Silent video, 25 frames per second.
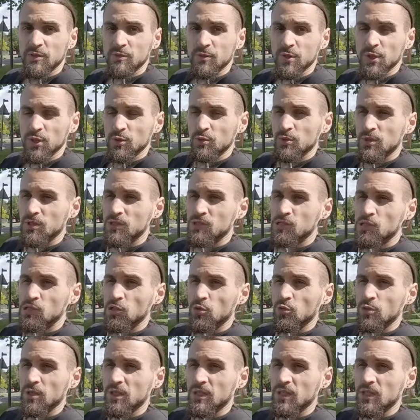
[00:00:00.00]
viewers,
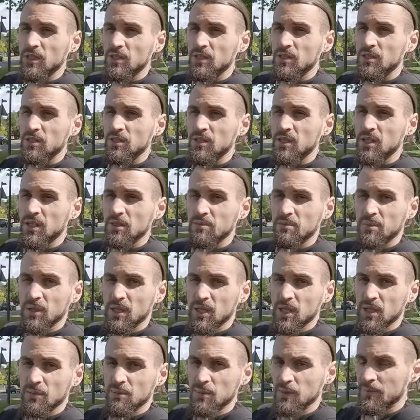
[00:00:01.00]
so we got our
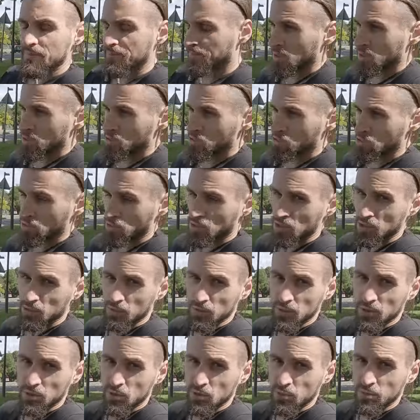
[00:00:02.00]
kebab. So there
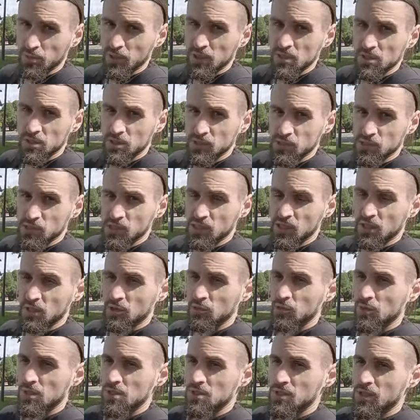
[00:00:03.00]
were two benches here
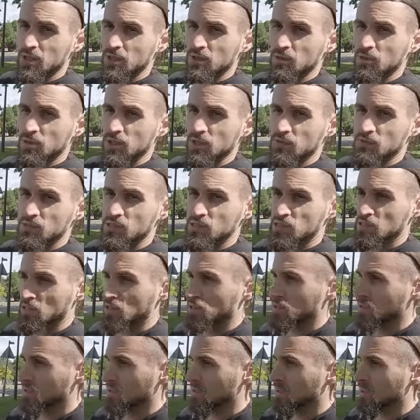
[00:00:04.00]
on which I could have
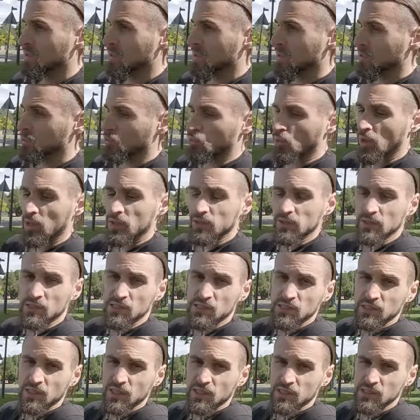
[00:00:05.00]
sit. One is
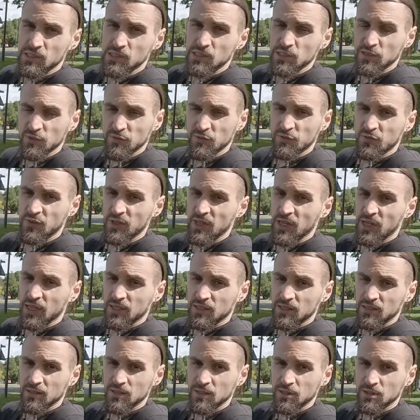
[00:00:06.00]
nice and
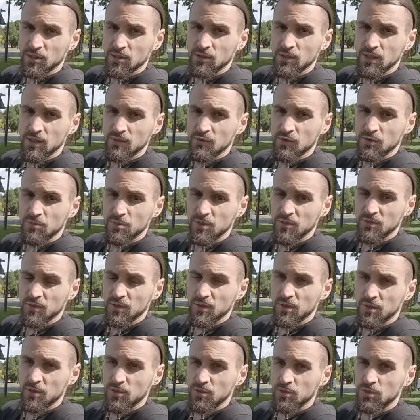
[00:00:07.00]
flat, and I thought that would be
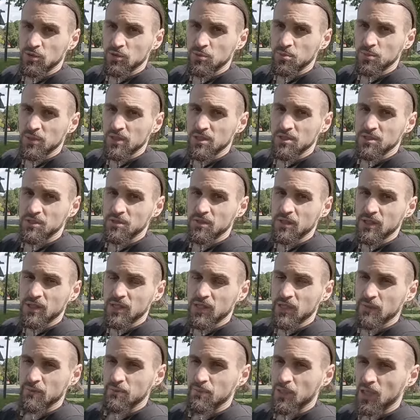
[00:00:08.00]
very good to measure a
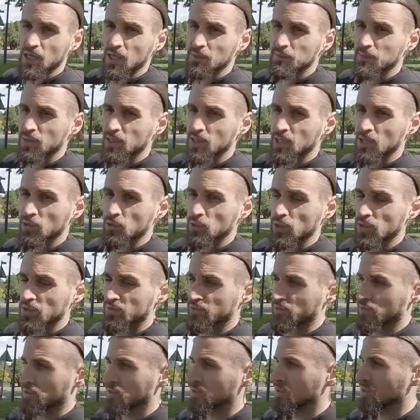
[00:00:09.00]
kebab.
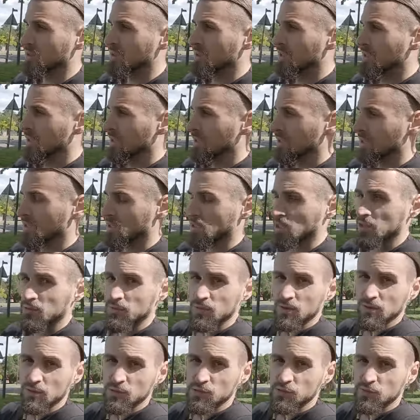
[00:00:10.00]
However, that
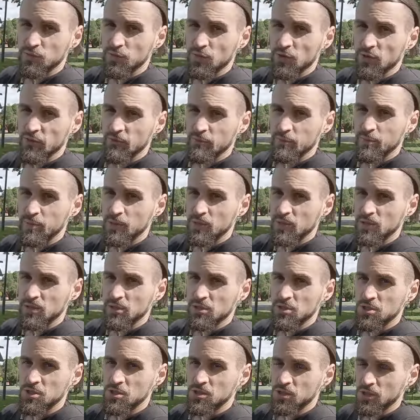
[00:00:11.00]
one was full of bird
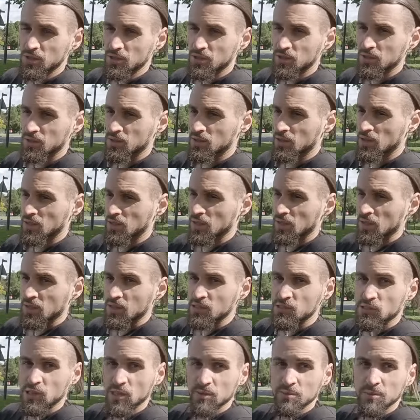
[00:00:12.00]
shit,
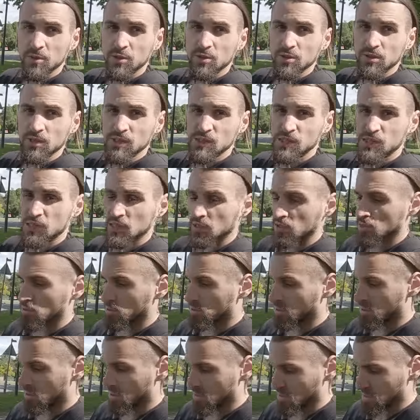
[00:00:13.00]
so I'm gonna sit
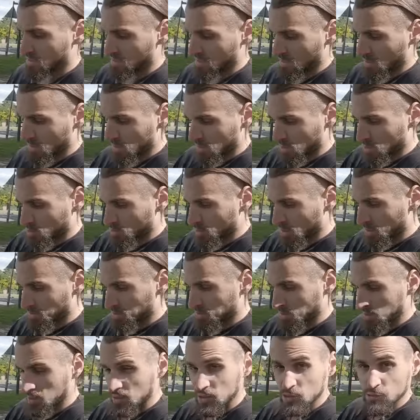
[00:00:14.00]
on this other one,
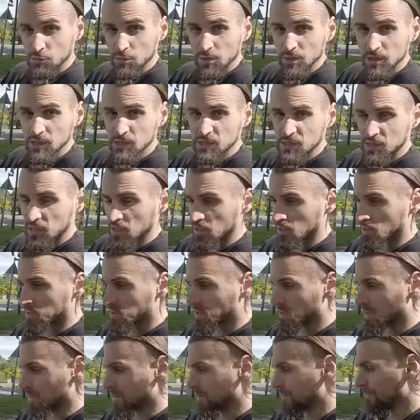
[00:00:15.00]
but this one is
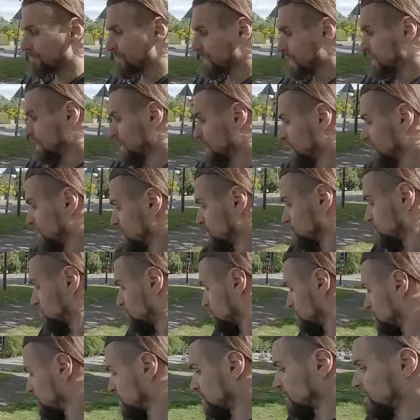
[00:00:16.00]
tilted. So
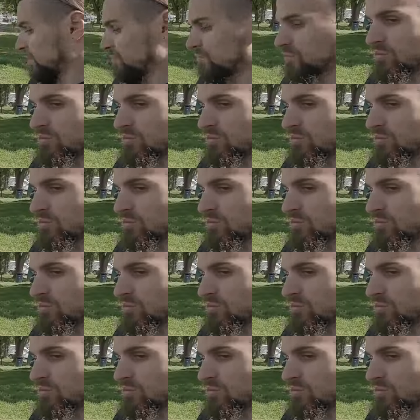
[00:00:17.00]
what we'll have